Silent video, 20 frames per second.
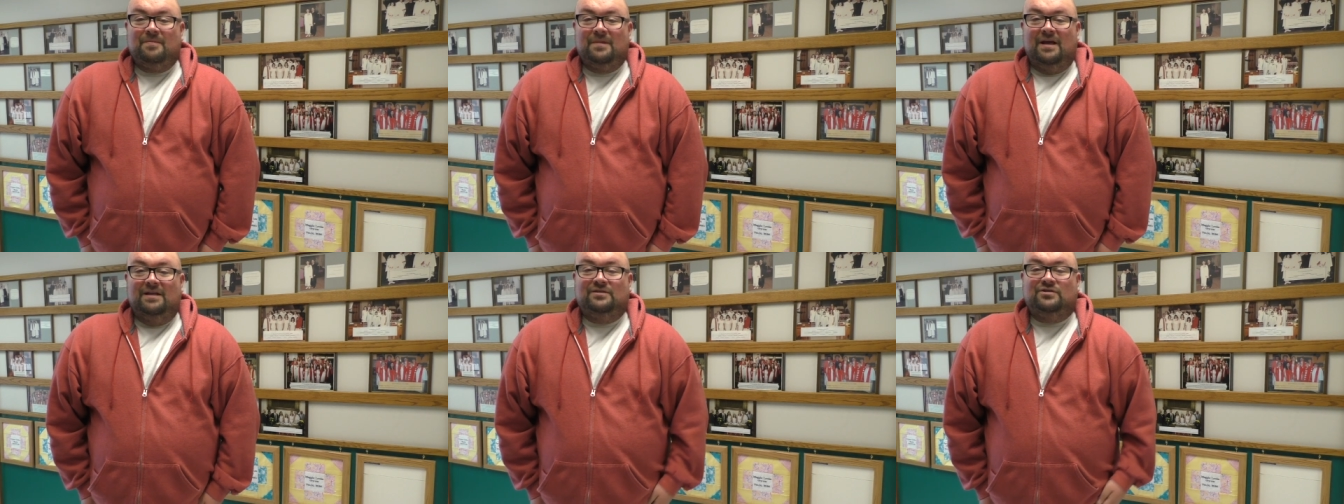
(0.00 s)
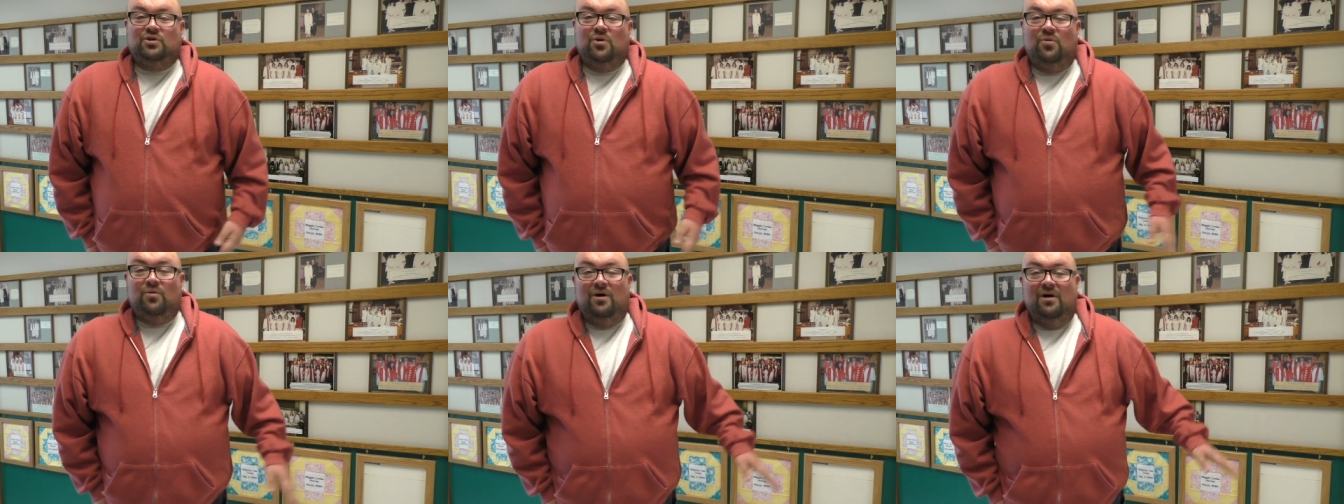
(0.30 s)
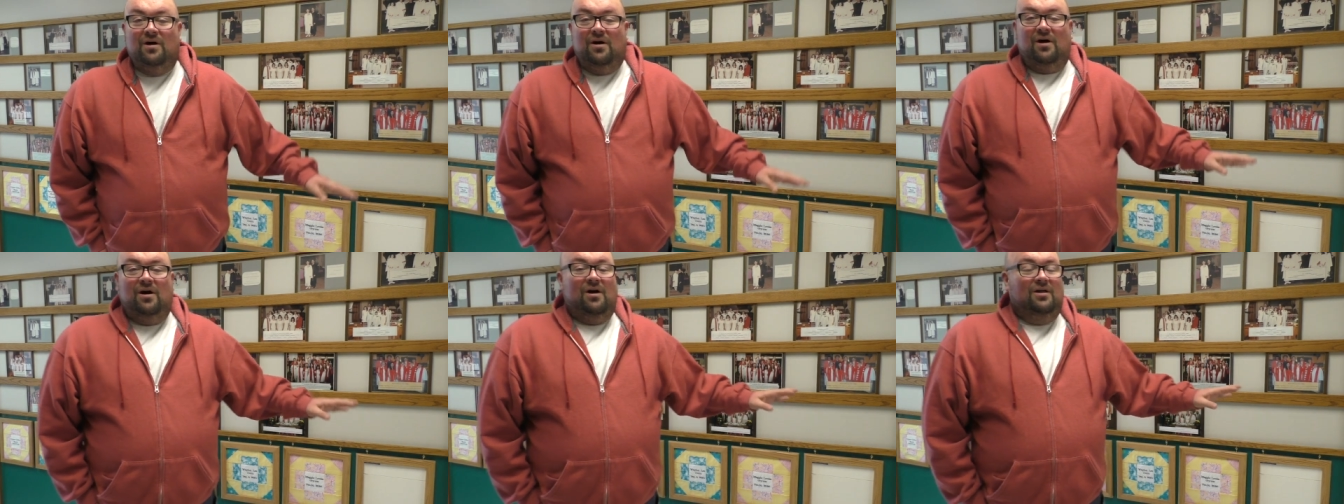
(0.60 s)
And so
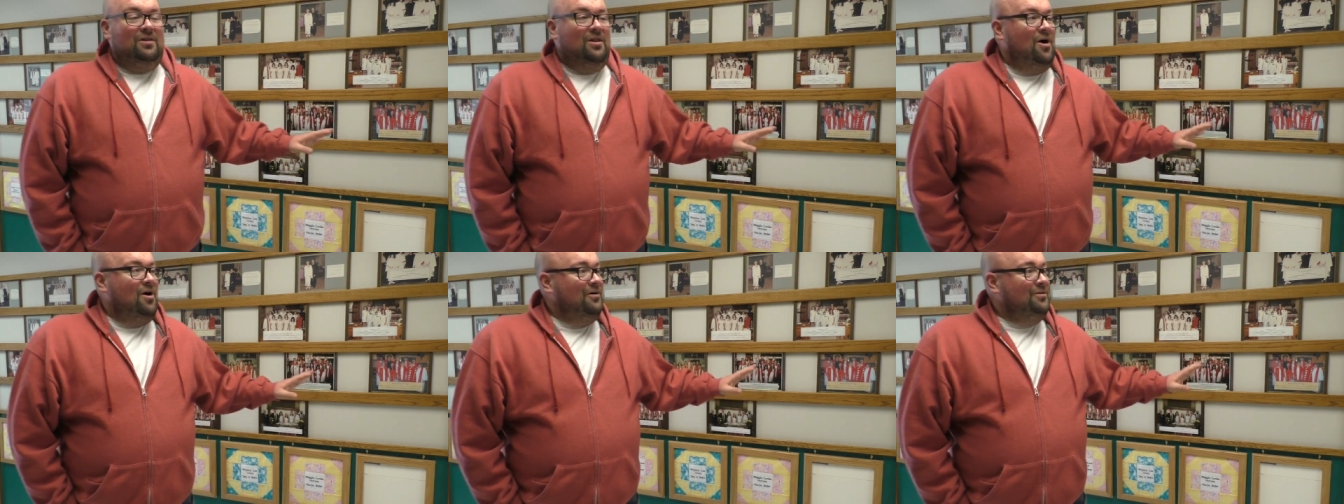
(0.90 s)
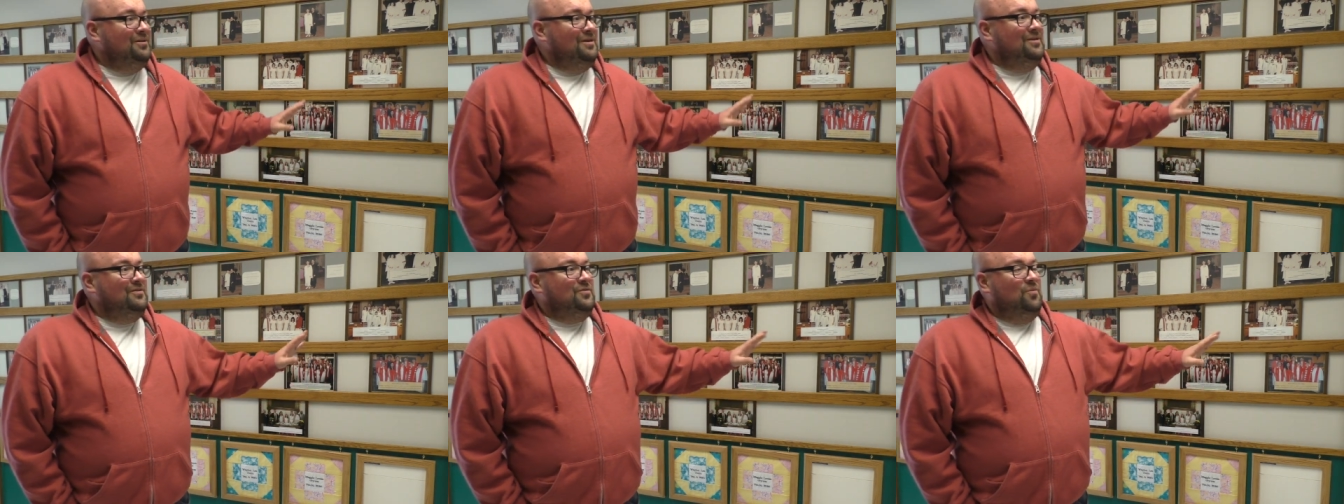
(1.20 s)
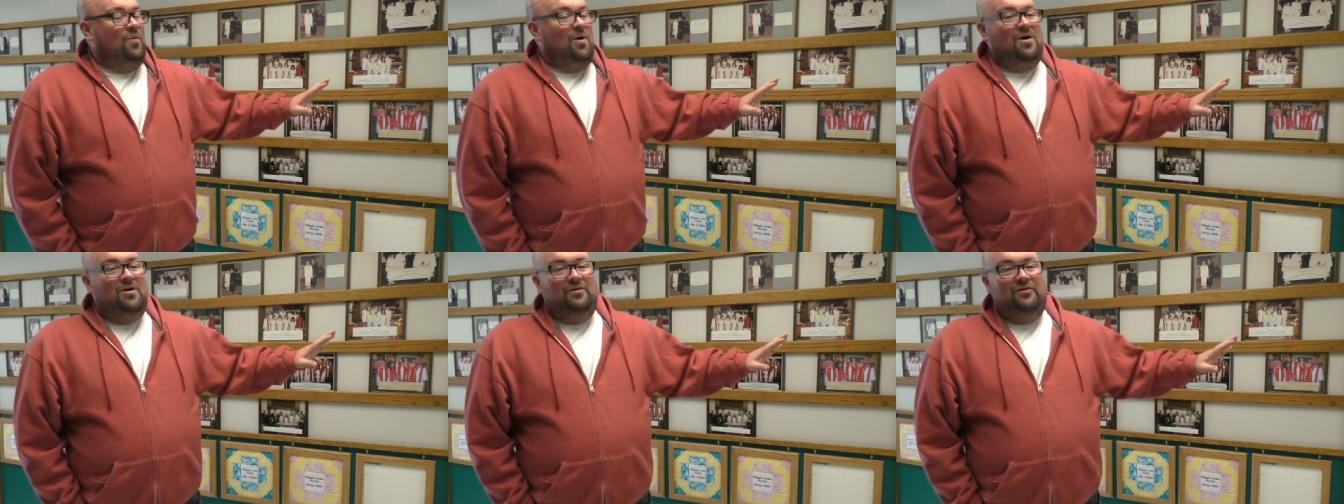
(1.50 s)
along these
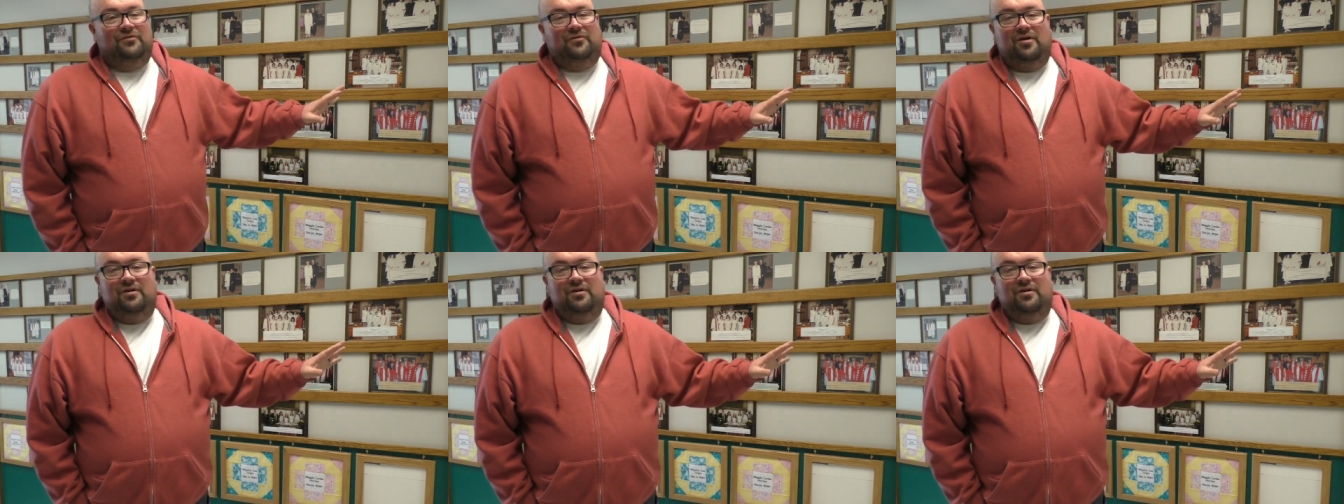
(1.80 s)
walls,